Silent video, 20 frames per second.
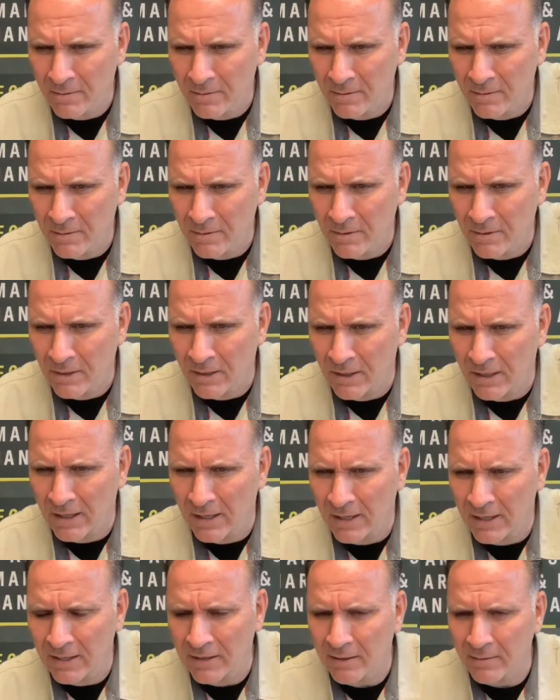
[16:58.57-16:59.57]

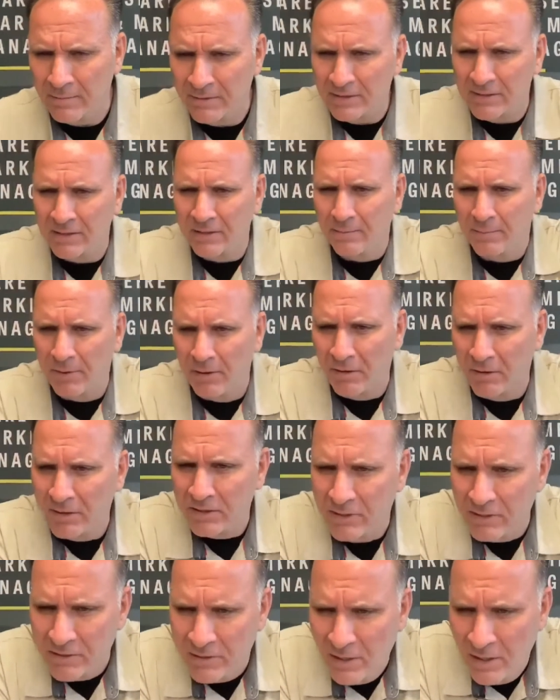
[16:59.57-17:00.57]
Let me see. Billy
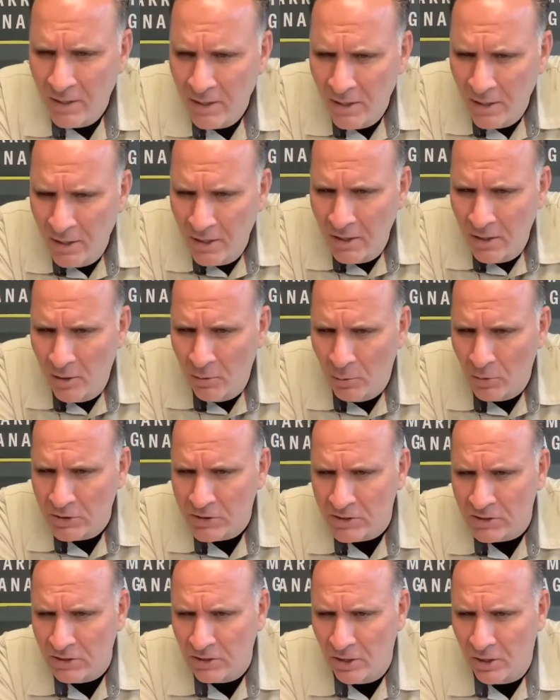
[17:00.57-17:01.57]
says, what's
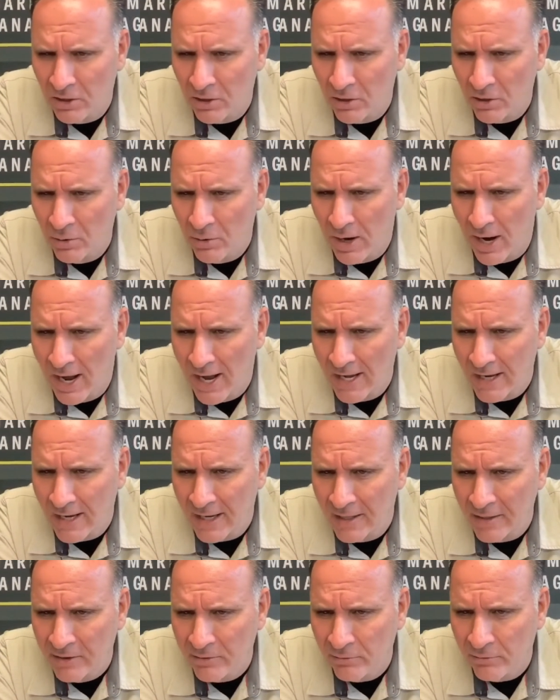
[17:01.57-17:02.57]
the ROI
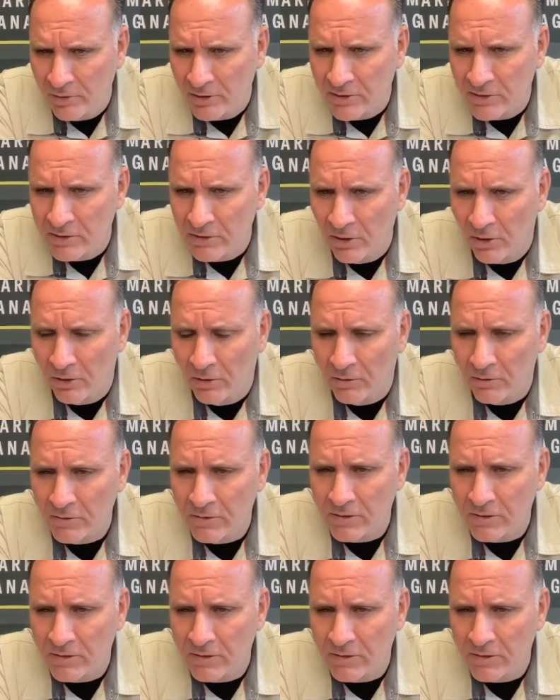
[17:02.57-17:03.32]
on the results?